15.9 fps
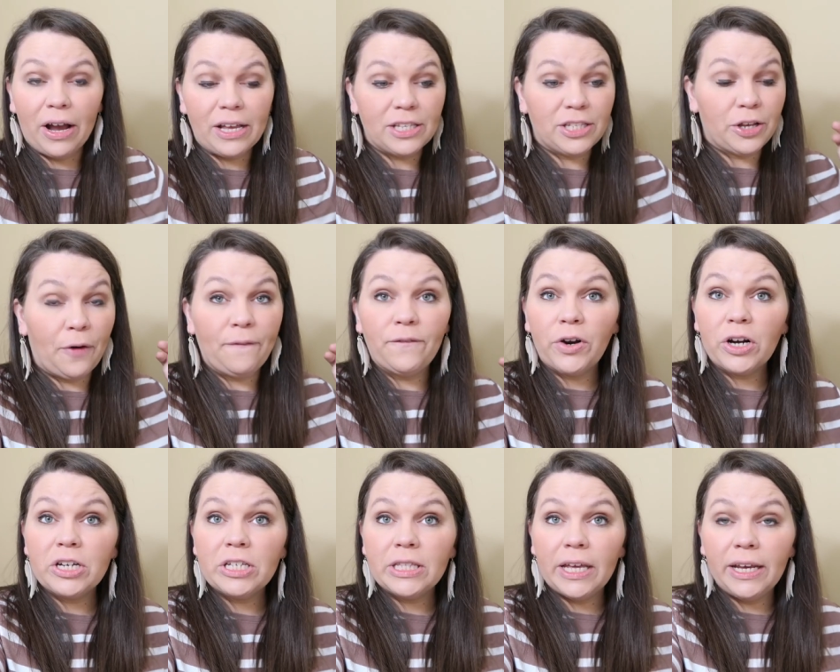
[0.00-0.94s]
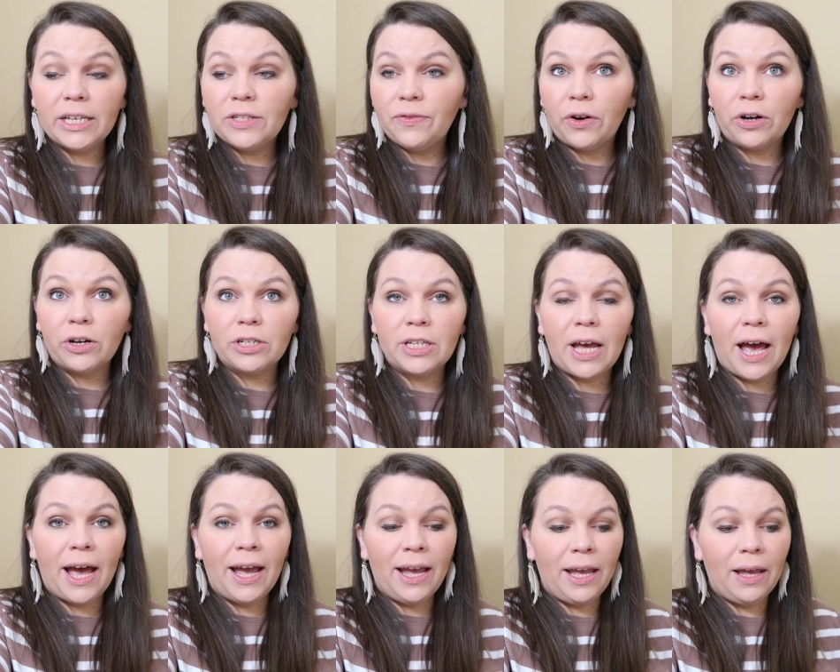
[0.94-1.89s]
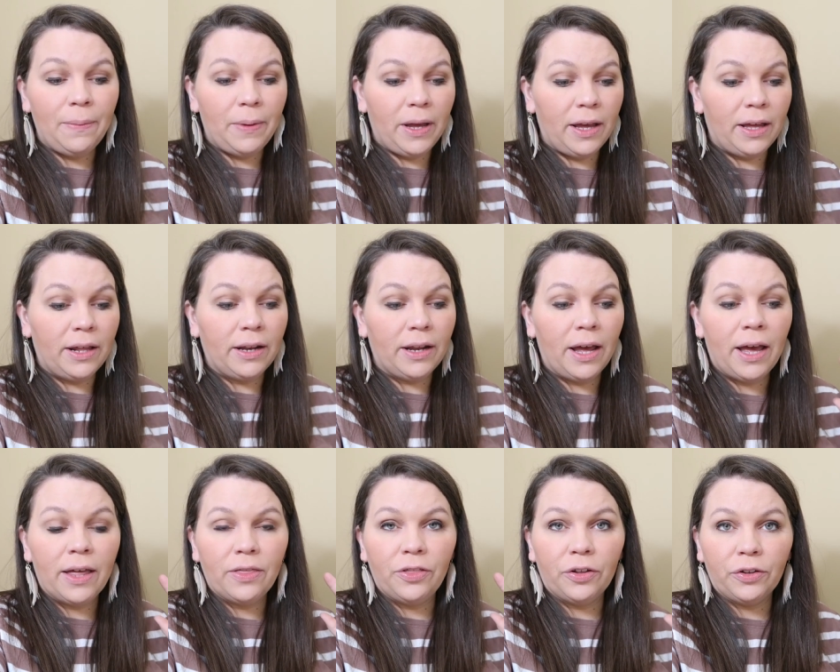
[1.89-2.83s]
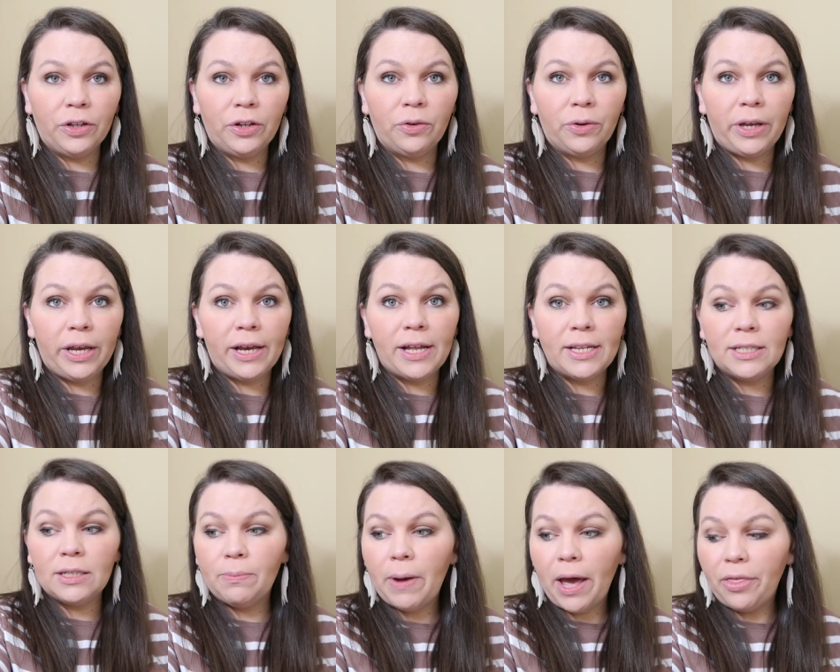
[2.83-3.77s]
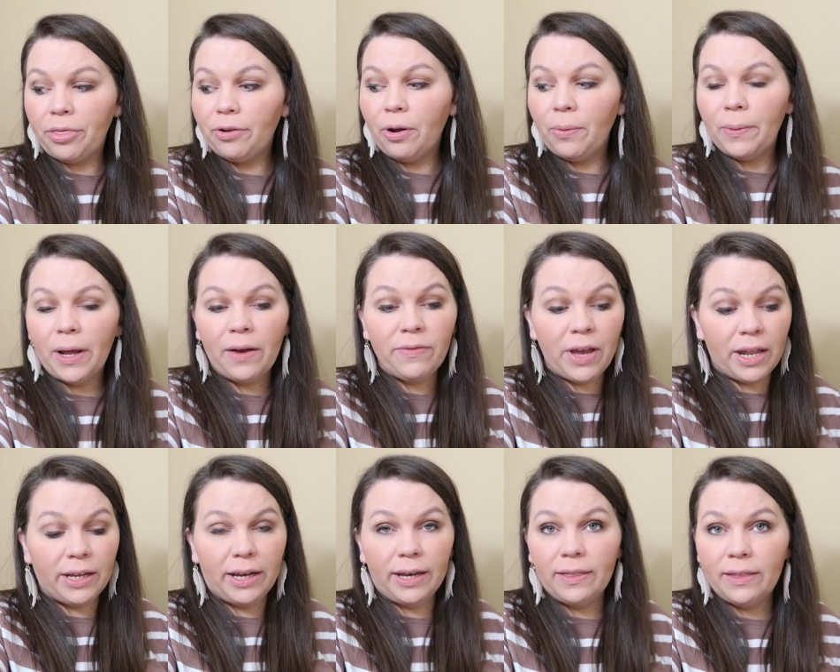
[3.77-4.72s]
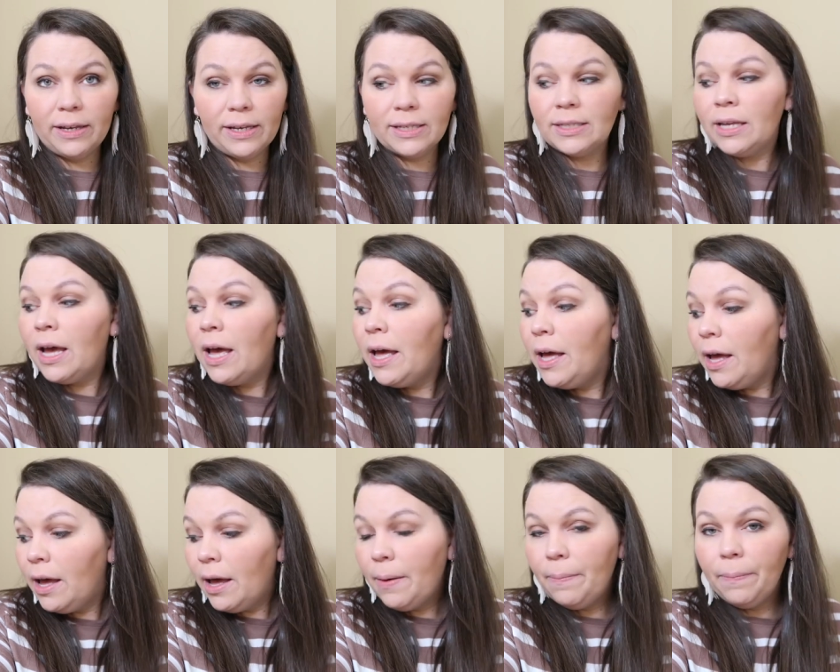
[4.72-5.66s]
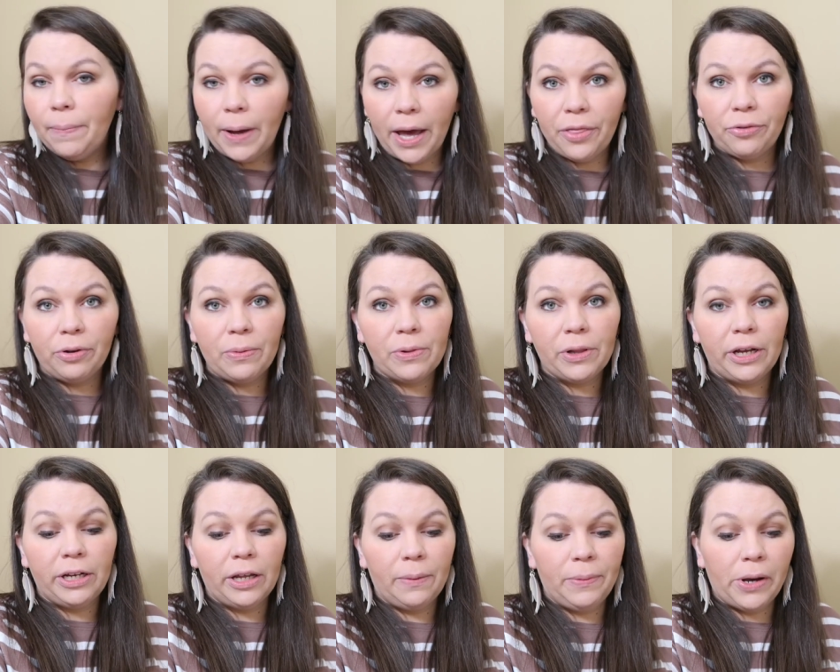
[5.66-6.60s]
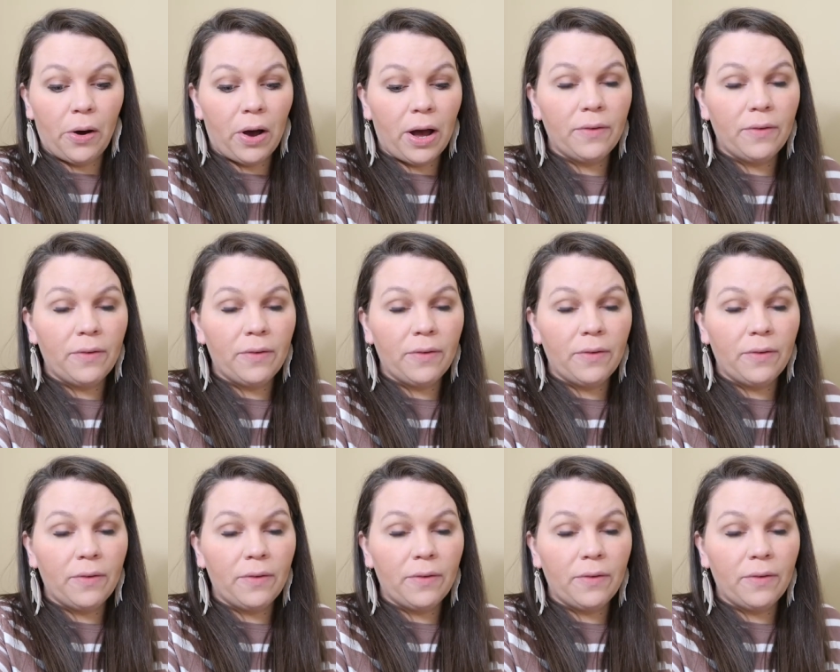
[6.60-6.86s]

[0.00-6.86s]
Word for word: All right, so first thing is first. I am in the little kid's bathroom. I've got to get this bathroom cleaned up, y'all.